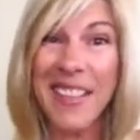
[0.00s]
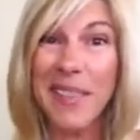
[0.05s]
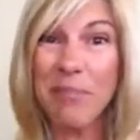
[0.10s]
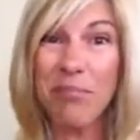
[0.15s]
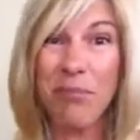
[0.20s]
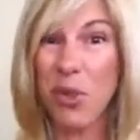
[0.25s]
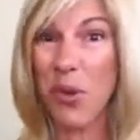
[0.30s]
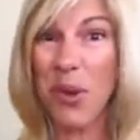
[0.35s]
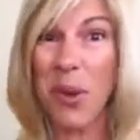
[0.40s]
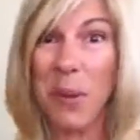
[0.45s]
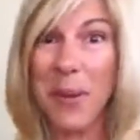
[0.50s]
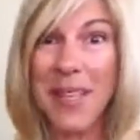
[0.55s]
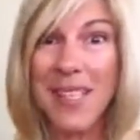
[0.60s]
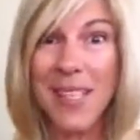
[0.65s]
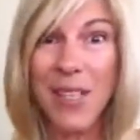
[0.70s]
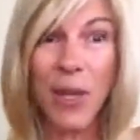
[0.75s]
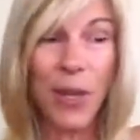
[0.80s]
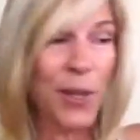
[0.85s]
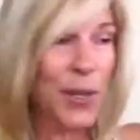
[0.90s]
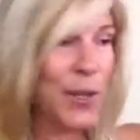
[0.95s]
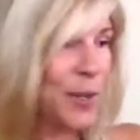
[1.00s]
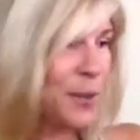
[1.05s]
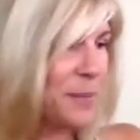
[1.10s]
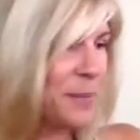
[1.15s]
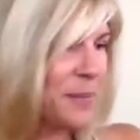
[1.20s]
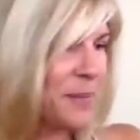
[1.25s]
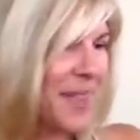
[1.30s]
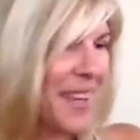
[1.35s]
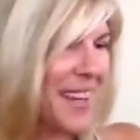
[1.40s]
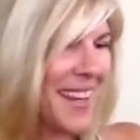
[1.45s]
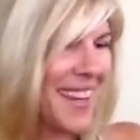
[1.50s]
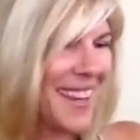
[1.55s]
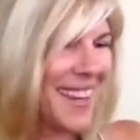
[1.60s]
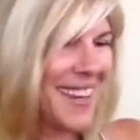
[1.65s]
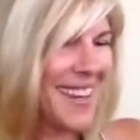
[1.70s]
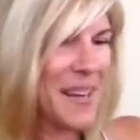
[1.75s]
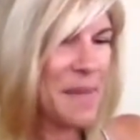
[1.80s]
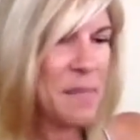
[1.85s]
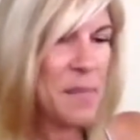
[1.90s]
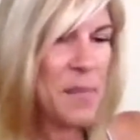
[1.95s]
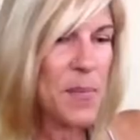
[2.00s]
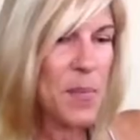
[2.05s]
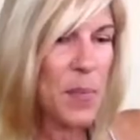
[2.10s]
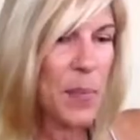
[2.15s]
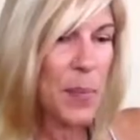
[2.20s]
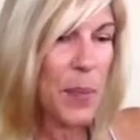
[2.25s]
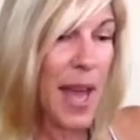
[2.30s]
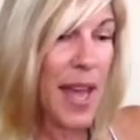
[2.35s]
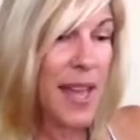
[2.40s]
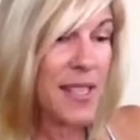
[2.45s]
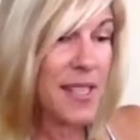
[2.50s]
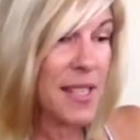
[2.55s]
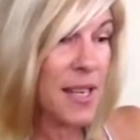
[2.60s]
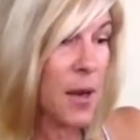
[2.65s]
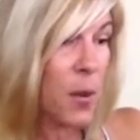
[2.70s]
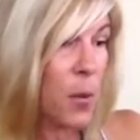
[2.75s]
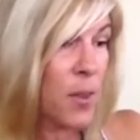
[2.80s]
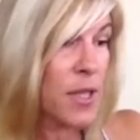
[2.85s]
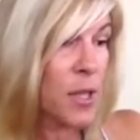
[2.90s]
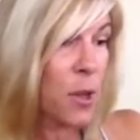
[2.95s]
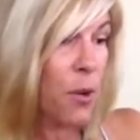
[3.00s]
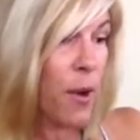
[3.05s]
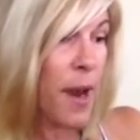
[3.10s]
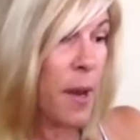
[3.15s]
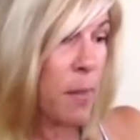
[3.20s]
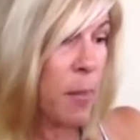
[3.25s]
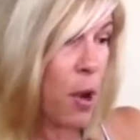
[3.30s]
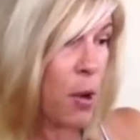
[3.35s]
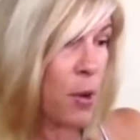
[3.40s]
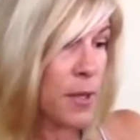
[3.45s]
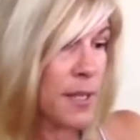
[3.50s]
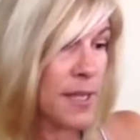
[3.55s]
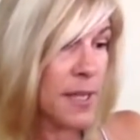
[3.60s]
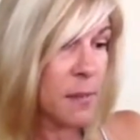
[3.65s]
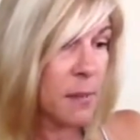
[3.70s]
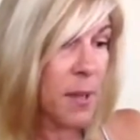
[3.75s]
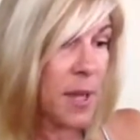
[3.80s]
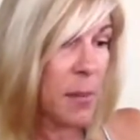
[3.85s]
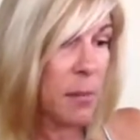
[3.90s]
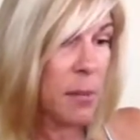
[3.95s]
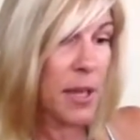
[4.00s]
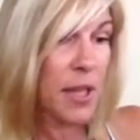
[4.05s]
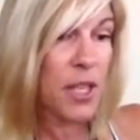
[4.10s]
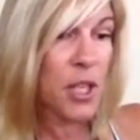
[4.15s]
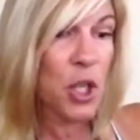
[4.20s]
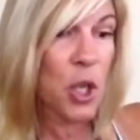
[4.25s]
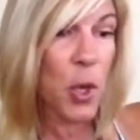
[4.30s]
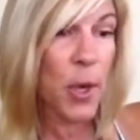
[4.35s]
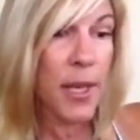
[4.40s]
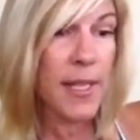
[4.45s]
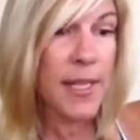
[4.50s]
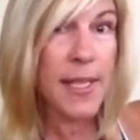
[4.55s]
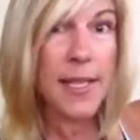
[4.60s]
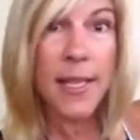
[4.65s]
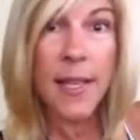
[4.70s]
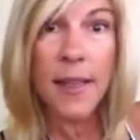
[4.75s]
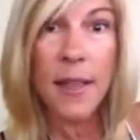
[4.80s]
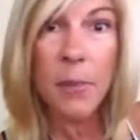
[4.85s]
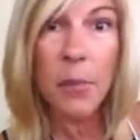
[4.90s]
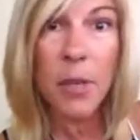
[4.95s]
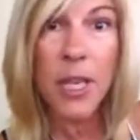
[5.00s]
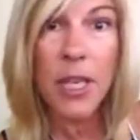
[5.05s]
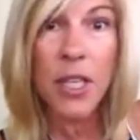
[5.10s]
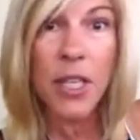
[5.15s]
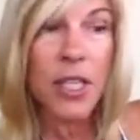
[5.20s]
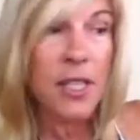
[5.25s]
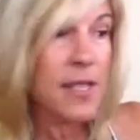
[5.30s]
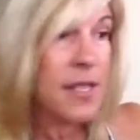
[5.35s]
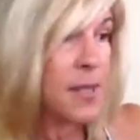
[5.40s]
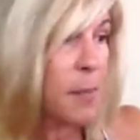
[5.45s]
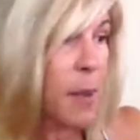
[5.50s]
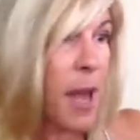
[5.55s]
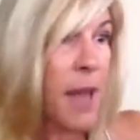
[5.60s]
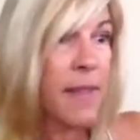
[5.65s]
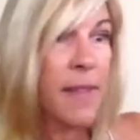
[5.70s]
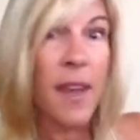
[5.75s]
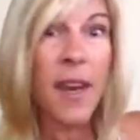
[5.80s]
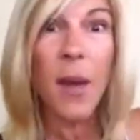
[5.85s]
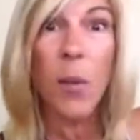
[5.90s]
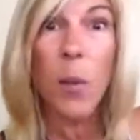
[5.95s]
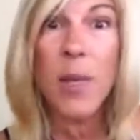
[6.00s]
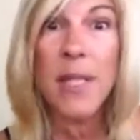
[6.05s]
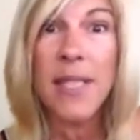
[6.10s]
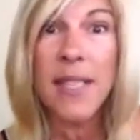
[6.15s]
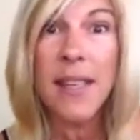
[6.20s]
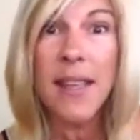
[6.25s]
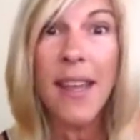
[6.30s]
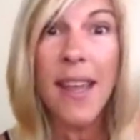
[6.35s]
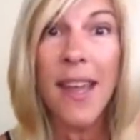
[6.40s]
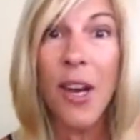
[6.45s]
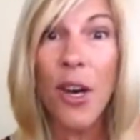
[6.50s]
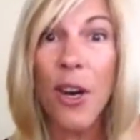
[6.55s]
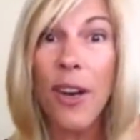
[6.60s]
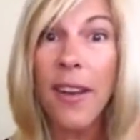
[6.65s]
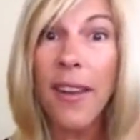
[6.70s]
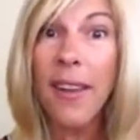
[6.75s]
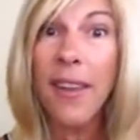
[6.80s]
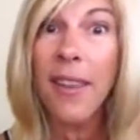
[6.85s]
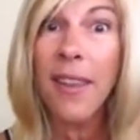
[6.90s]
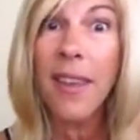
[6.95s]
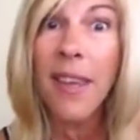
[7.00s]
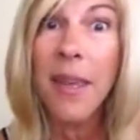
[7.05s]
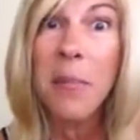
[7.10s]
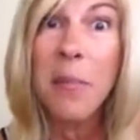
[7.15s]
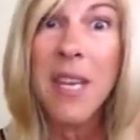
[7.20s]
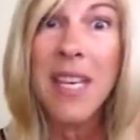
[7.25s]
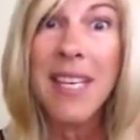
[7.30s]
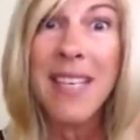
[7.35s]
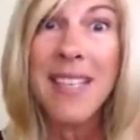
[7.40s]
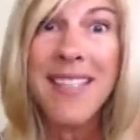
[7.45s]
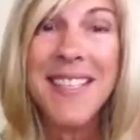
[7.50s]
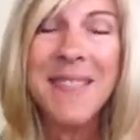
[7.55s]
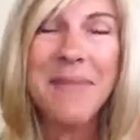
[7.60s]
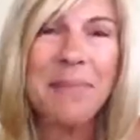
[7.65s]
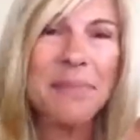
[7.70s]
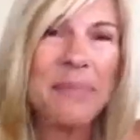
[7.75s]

3 weeks ago. But it was a great post and people enjoyed seeing the beach despite that I wasn't there in the immediate.